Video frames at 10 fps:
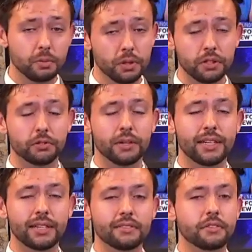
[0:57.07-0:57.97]
We're going to try
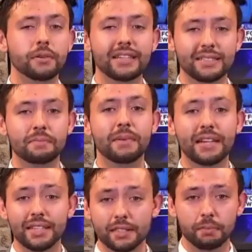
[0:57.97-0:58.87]
and get to as
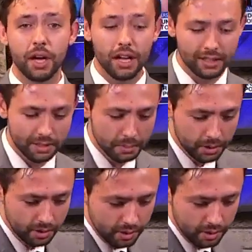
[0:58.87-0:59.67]
many as possible.